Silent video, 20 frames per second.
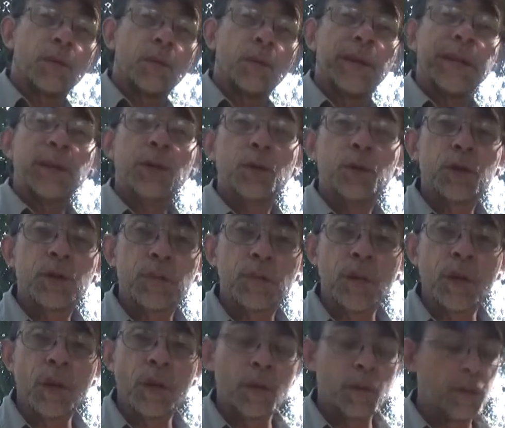
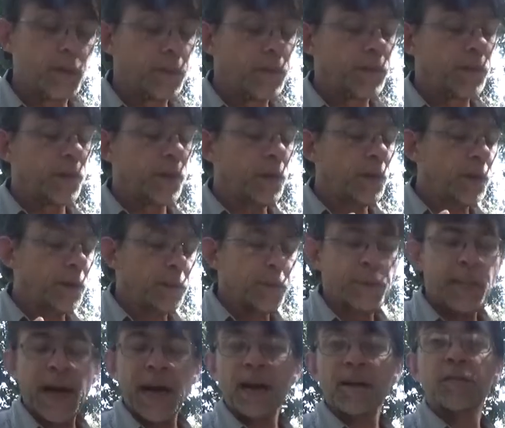reusable. You can
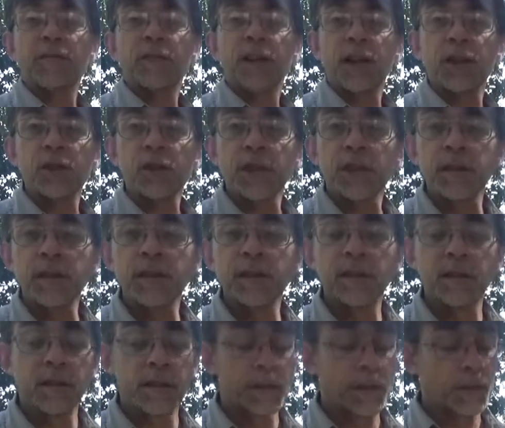back flush it,
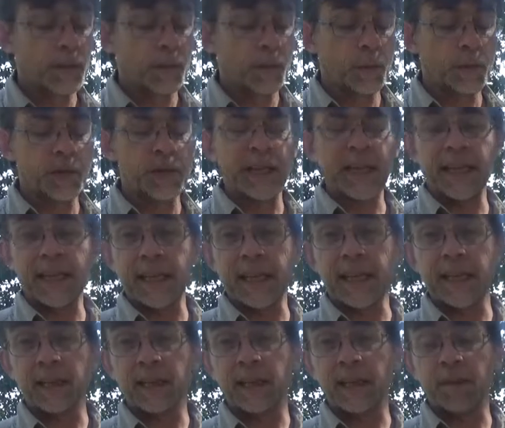which I
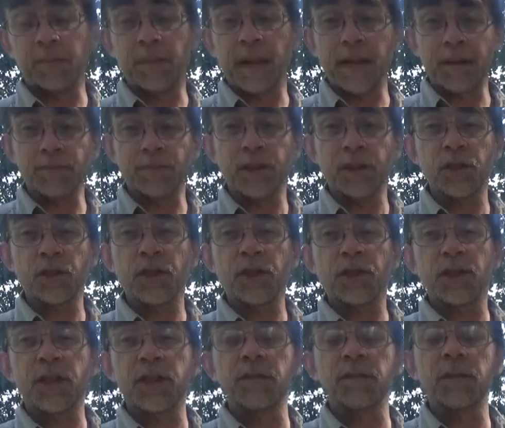like. And I back flushed it
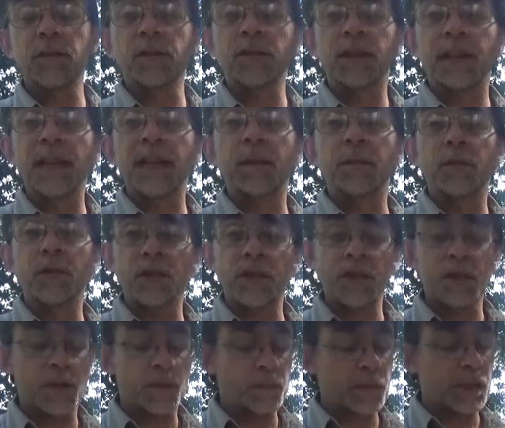several times
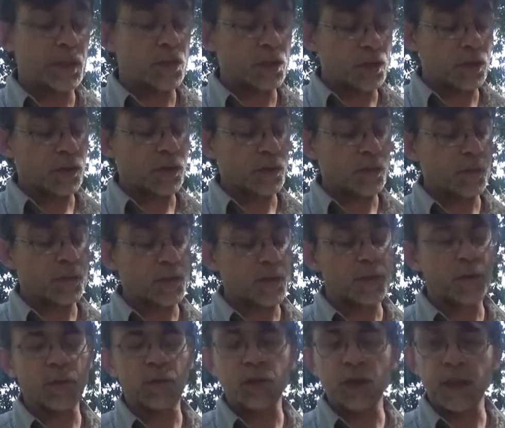just to make sure there was
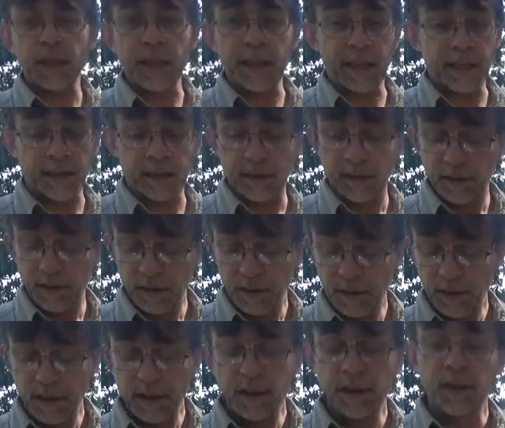no junk in it.
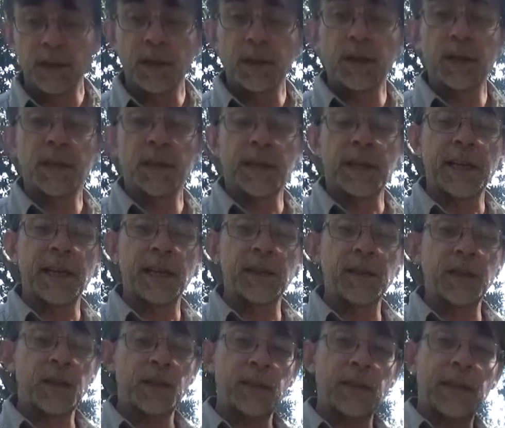And how
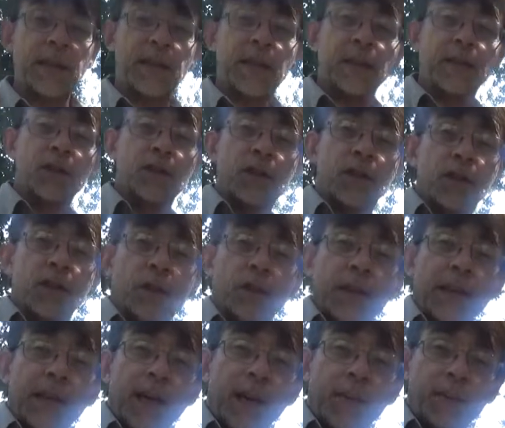you do that is you go
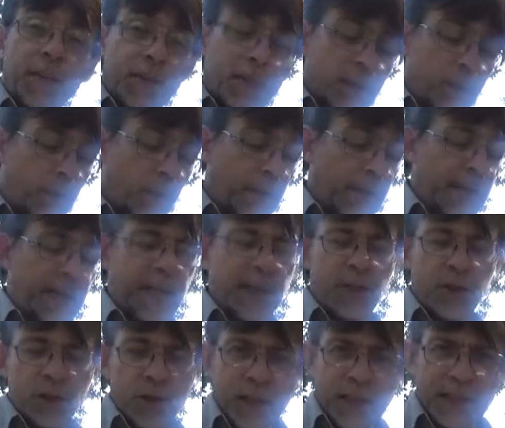the opposite way and
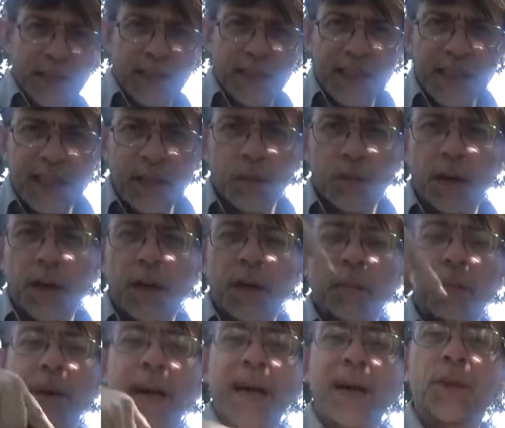you drain the clean
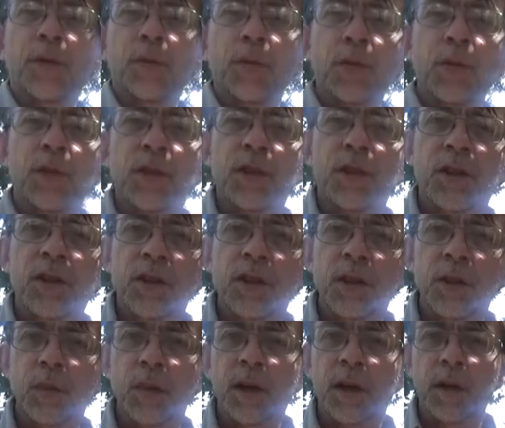water back through to the
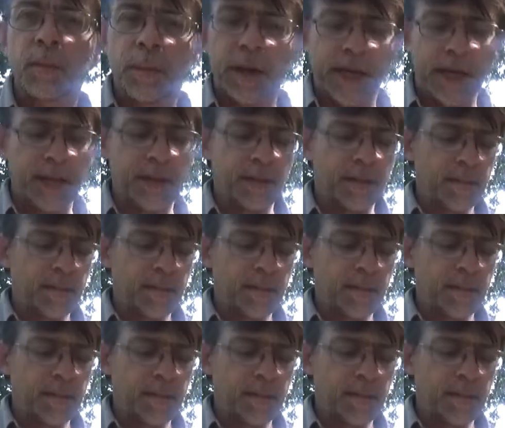dirty water bag.